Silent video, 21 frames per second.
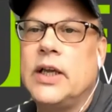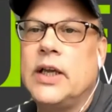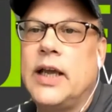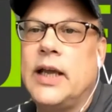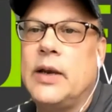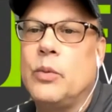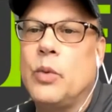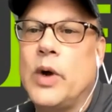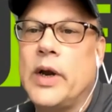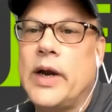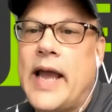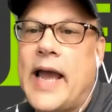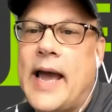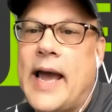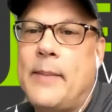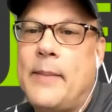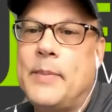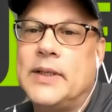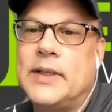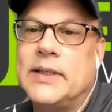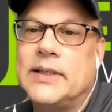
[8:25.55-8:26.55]
And what
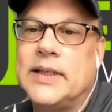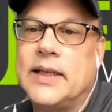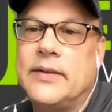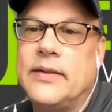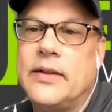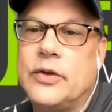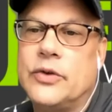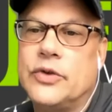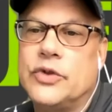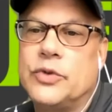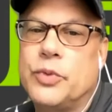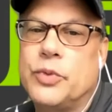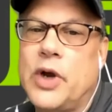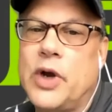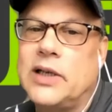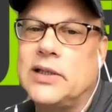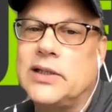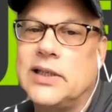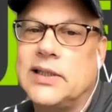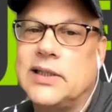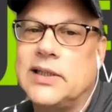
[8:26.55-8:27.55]
happens in those
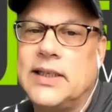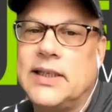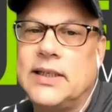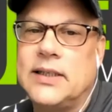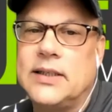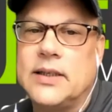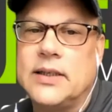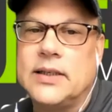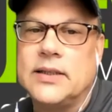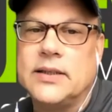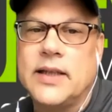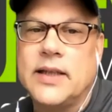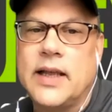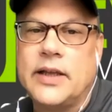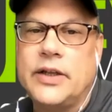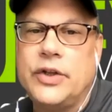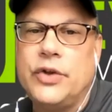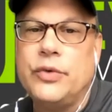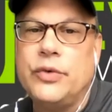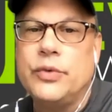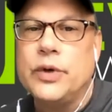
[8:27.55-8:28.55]
processes is that
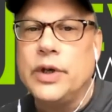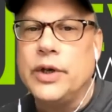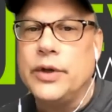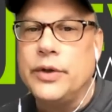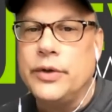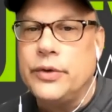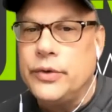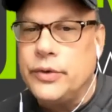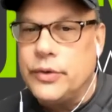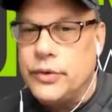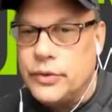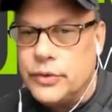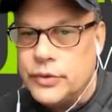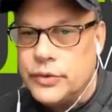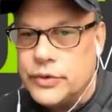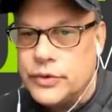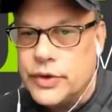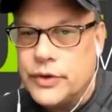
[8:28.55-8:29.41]
you lose